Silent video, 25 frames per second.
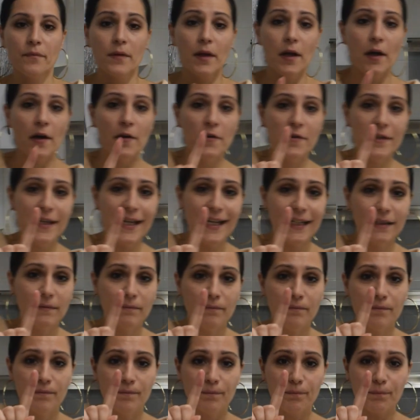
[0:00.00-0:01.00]
Oh yeah,
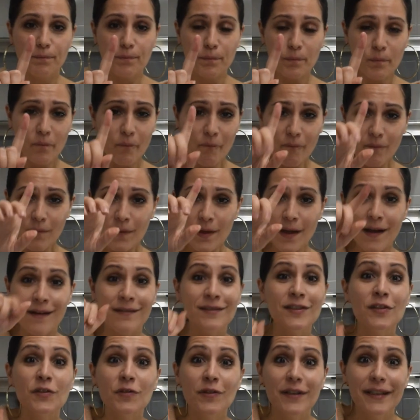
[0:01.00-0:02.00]

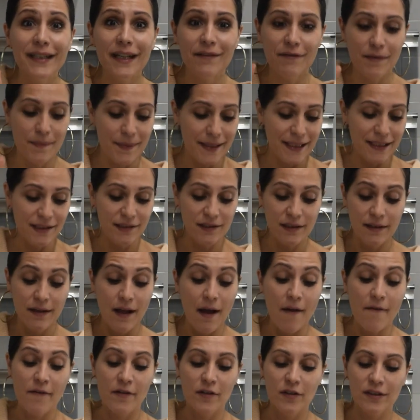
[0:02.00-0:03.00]
just got another piece.
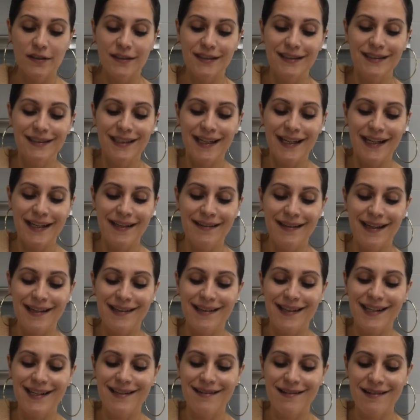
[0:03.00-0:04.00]
Forgot to say that
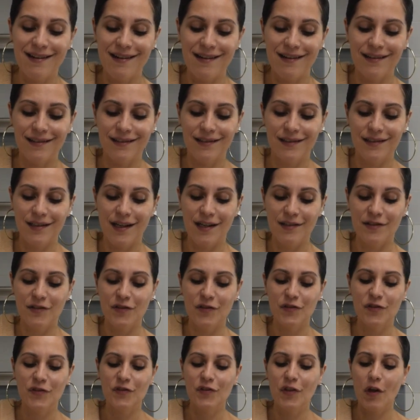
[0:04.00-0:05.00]
these nuts are
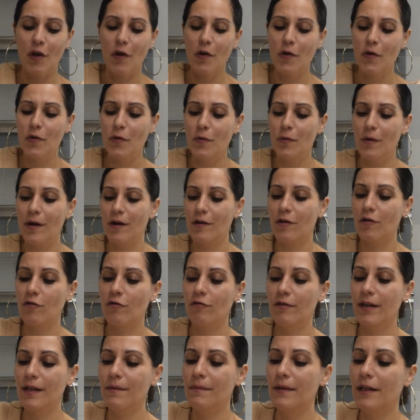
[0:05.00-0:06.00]
so
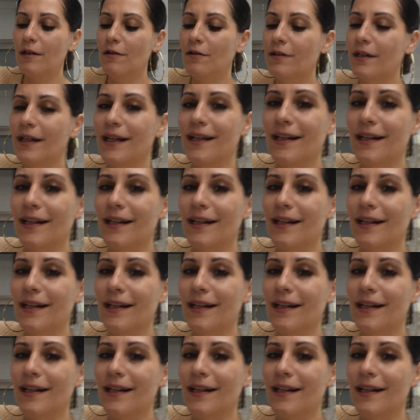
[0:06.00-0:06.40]
creamy. Look at